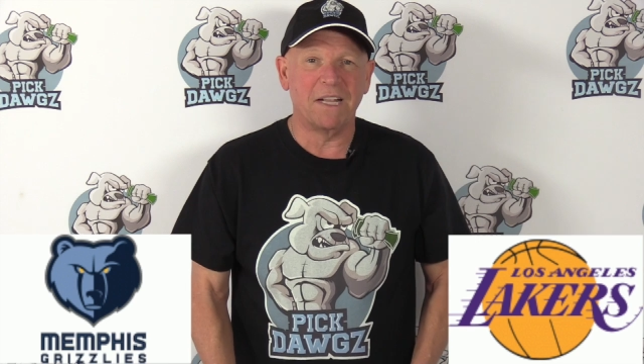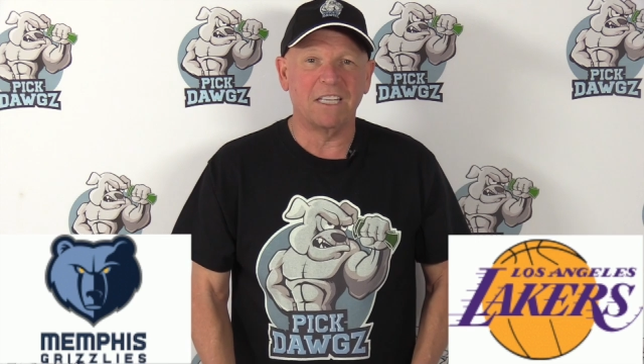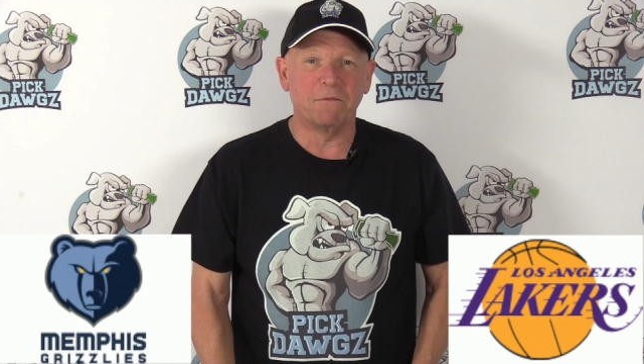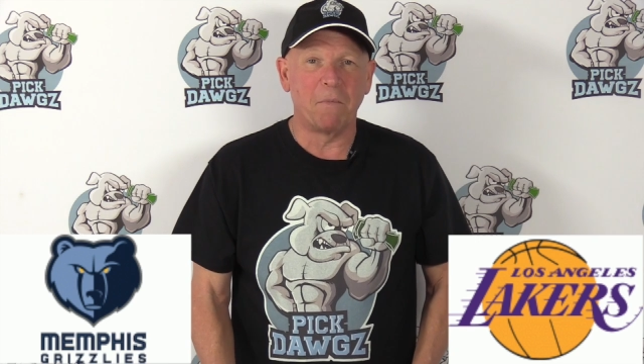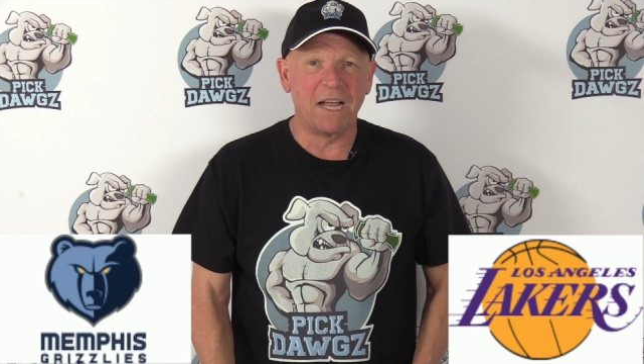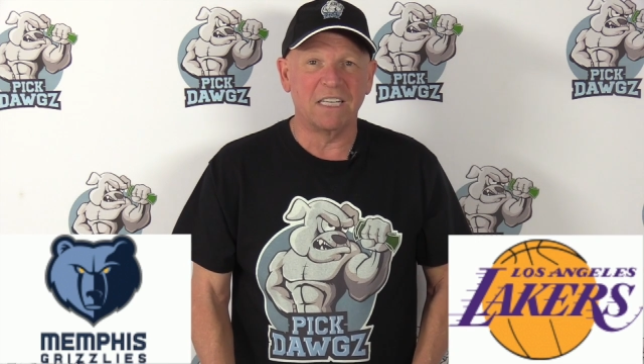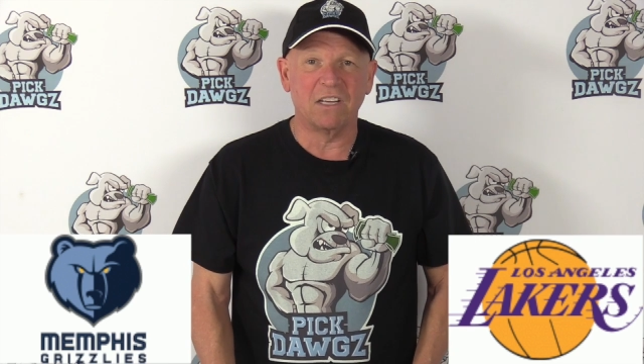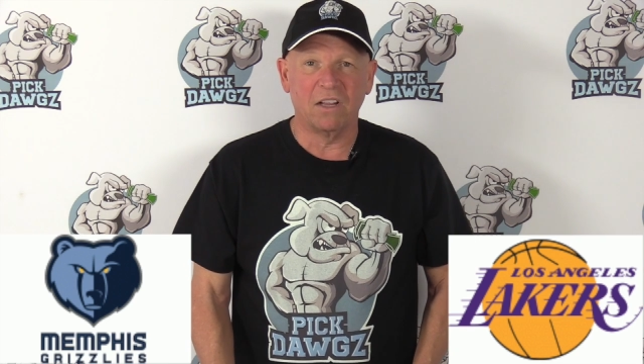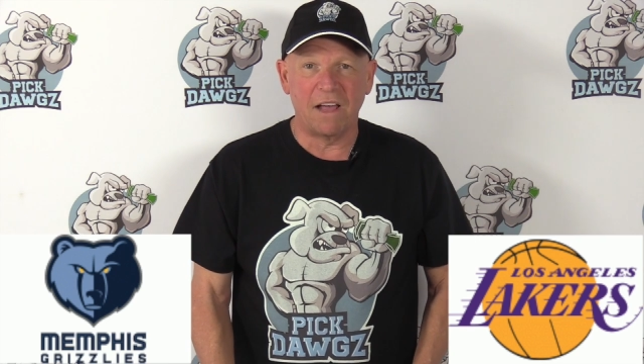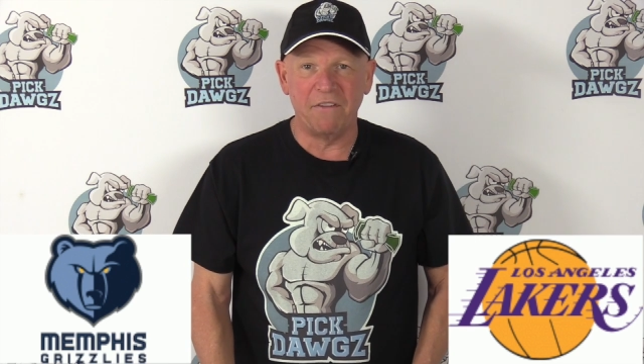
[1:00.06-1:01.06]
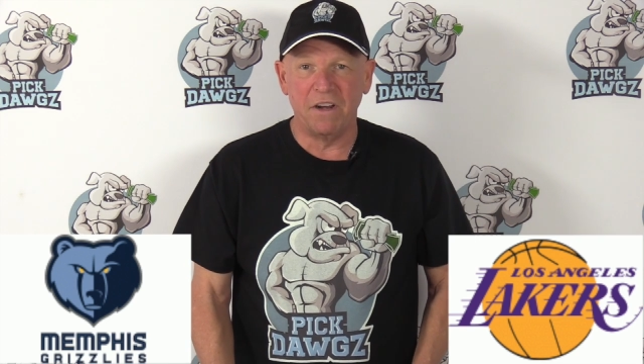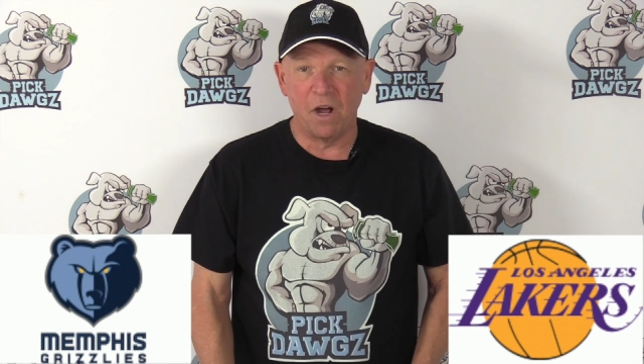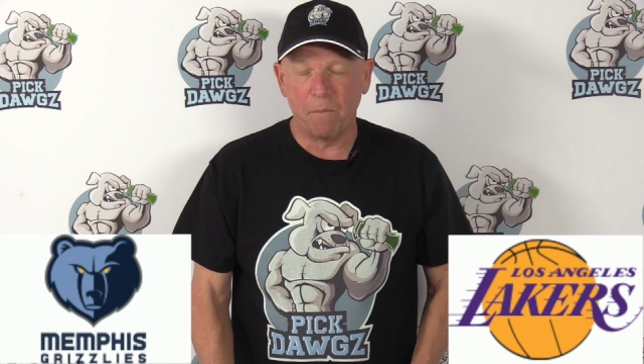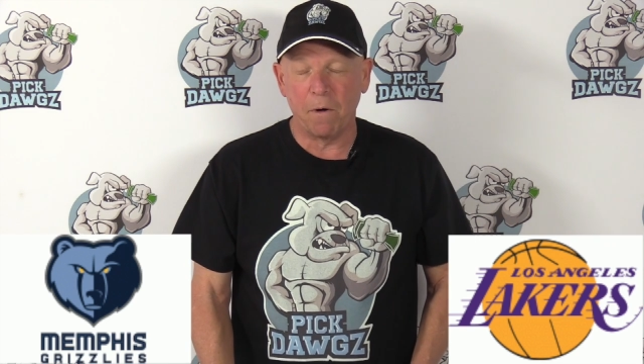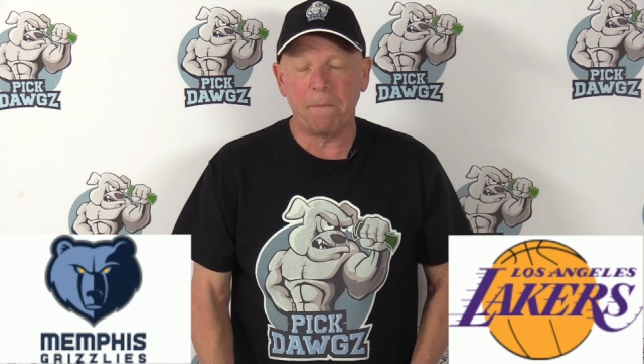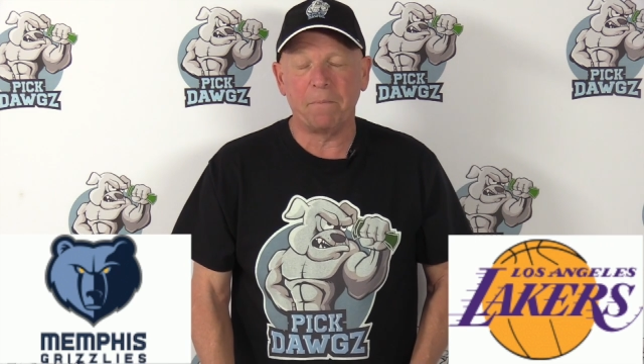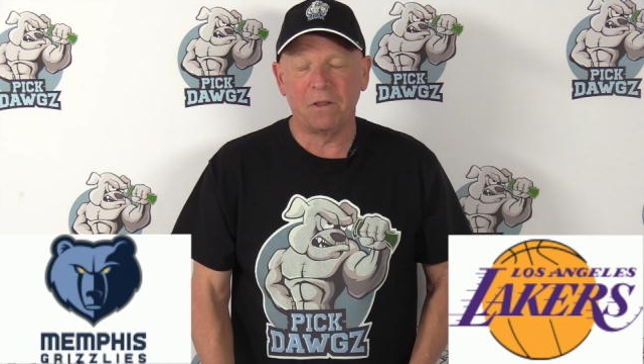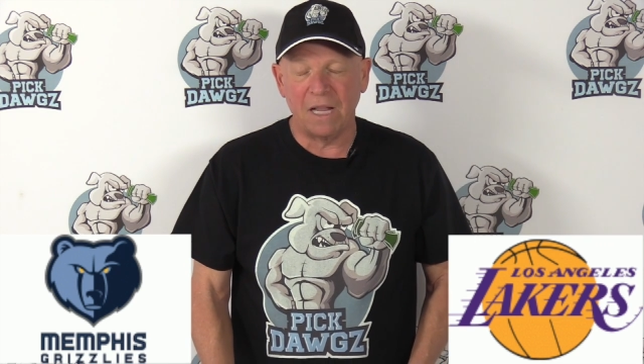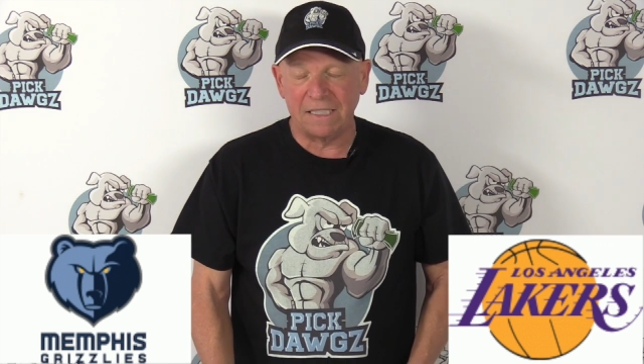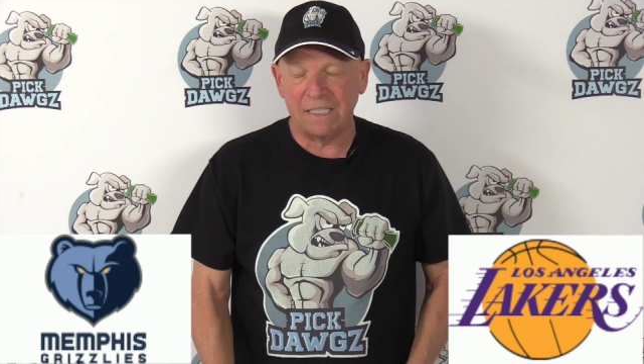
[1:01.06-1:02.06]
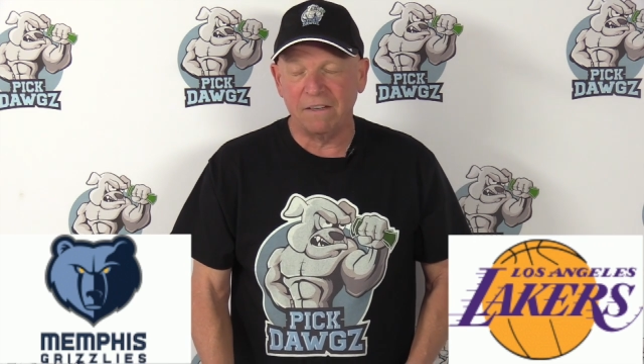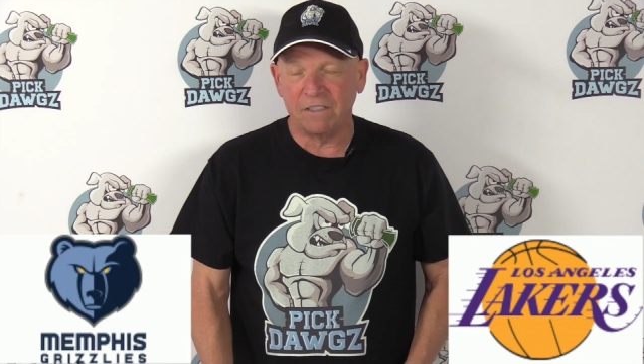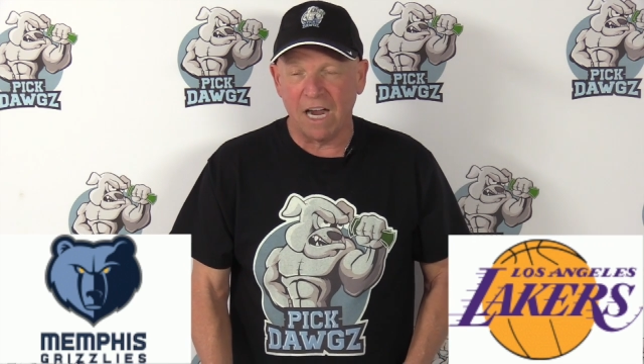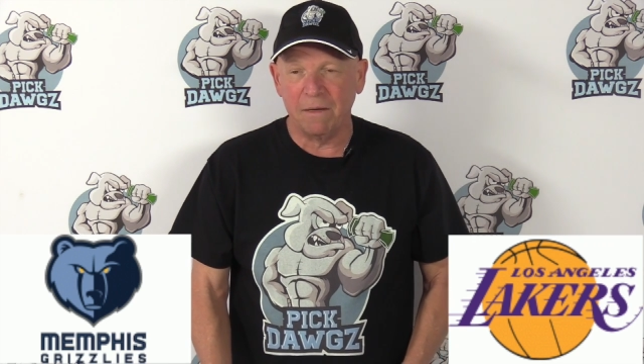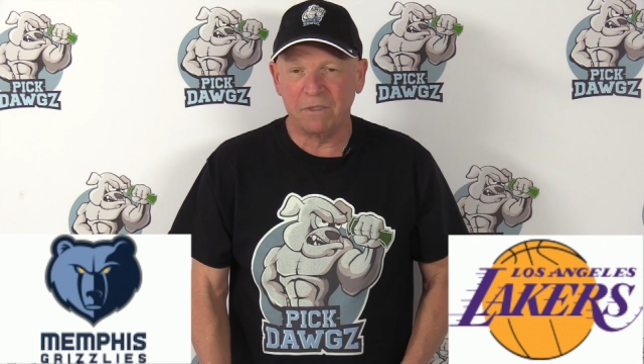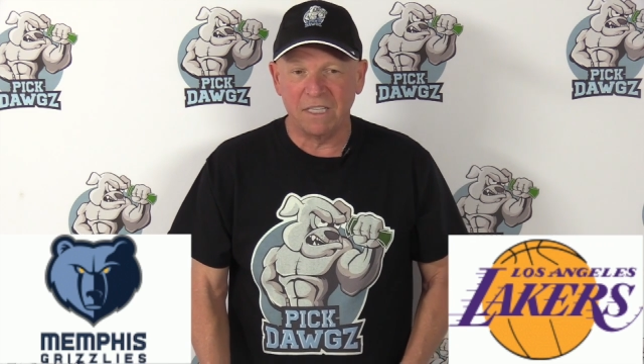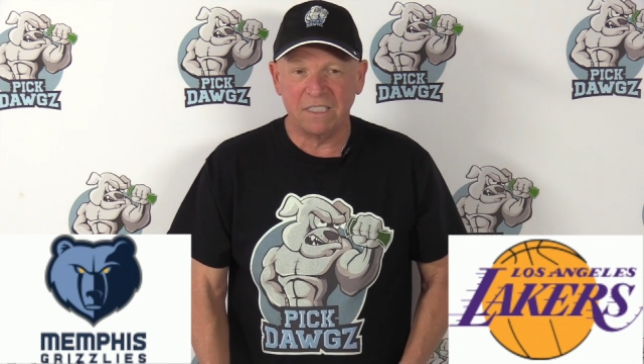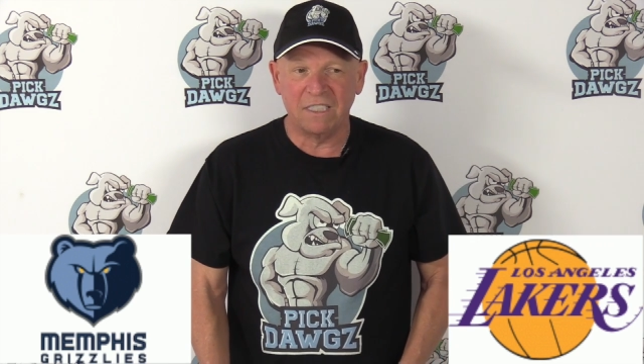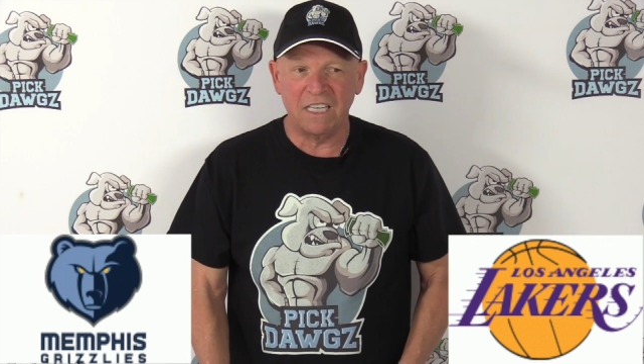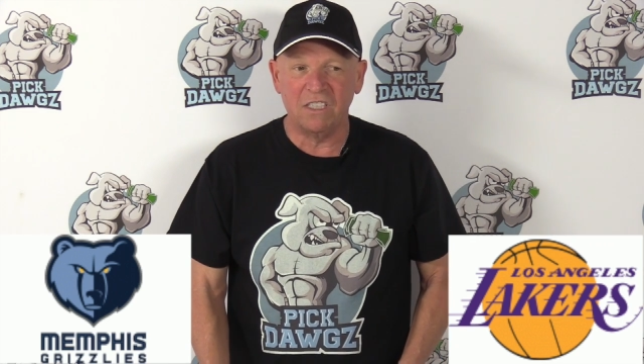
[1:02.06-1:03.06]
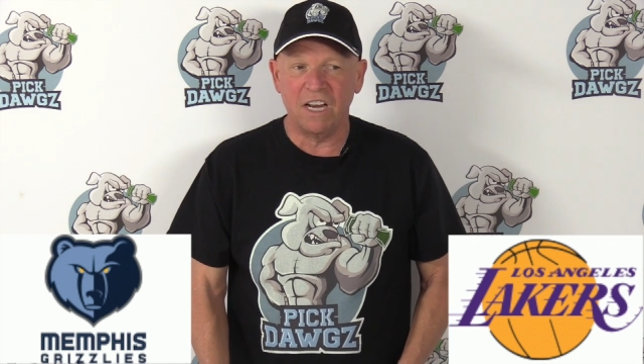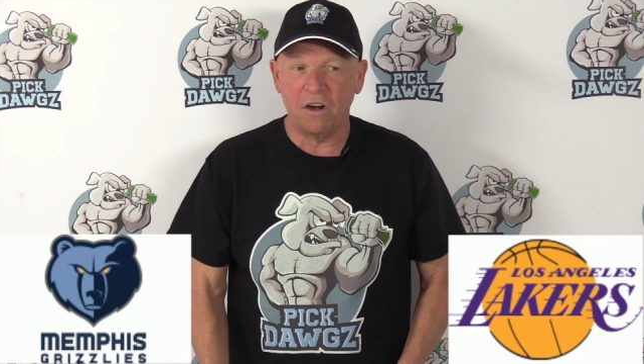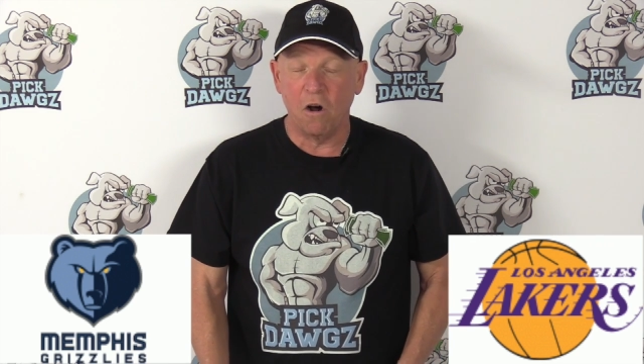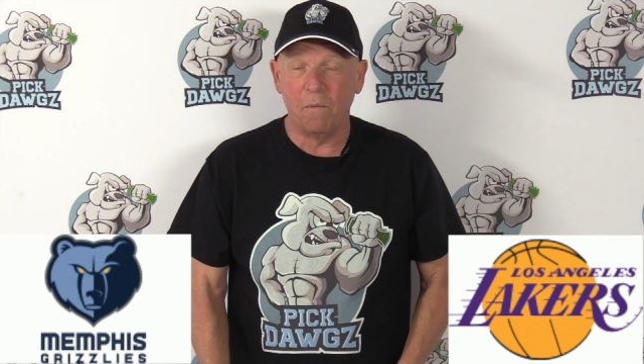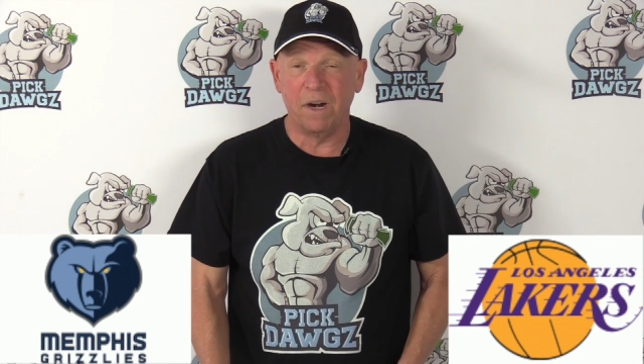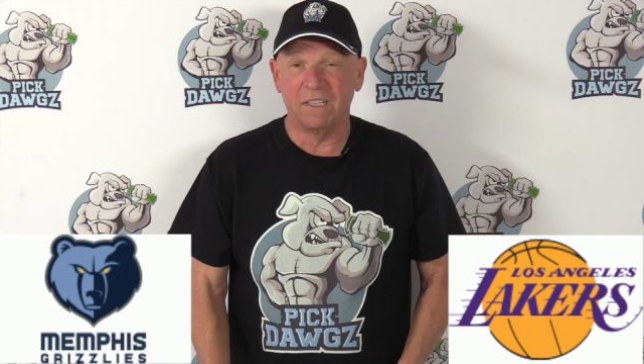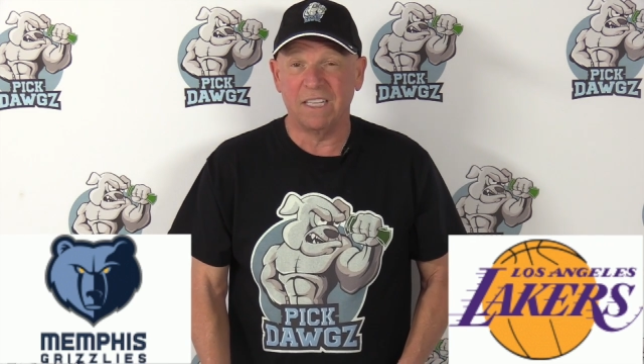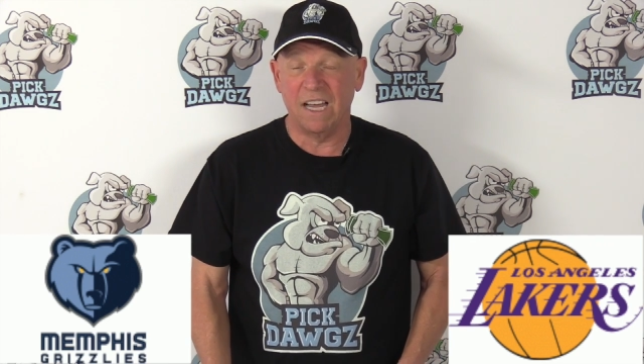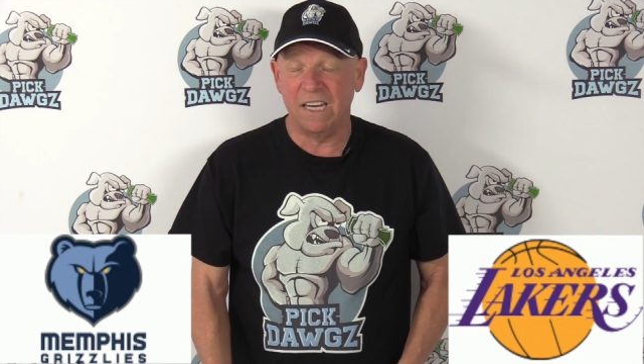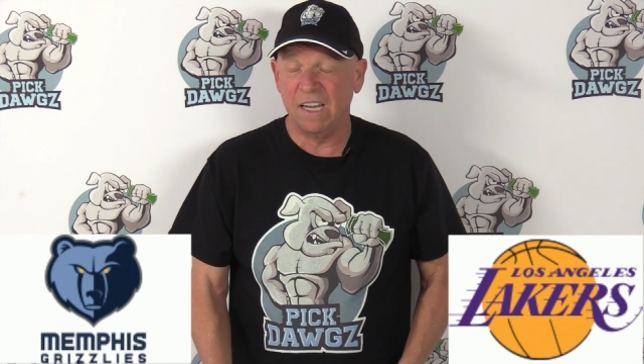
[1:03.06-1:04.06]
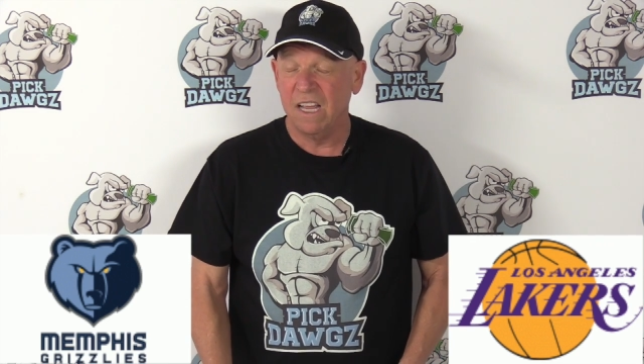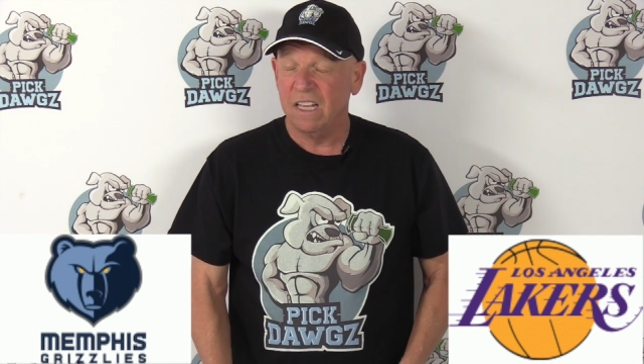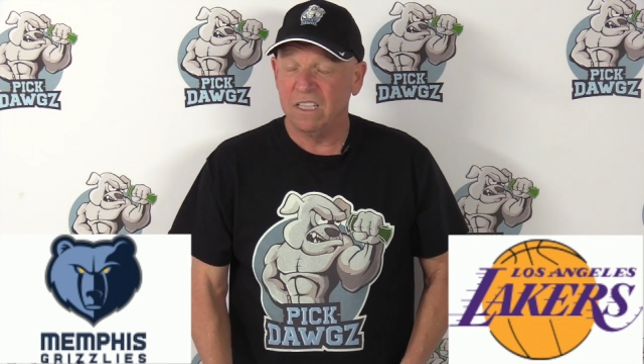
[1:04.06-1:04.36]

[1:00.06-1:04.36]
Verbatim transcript: at this -11 number plenty of times this season at home, and I'll tell you,